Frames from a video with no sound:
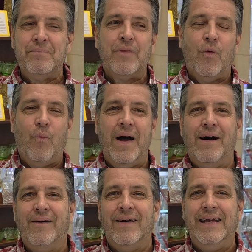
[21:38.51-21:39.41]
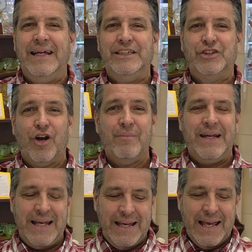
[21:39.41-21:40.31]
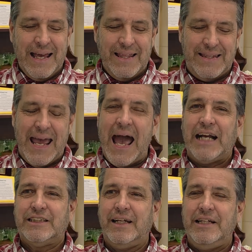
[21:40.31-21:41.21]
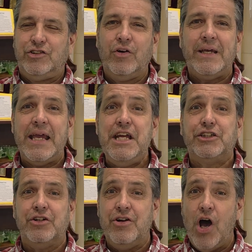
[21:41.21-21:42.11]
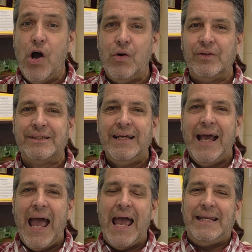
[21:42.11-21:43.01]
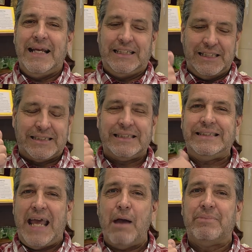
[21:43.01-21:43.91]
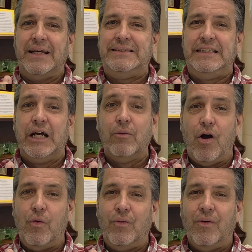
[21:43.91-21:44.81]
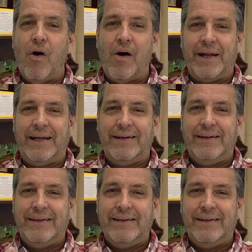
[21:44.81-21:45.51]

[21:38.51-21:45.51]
Well, in Germany, they actually took each note and they just stamped a 0 on it.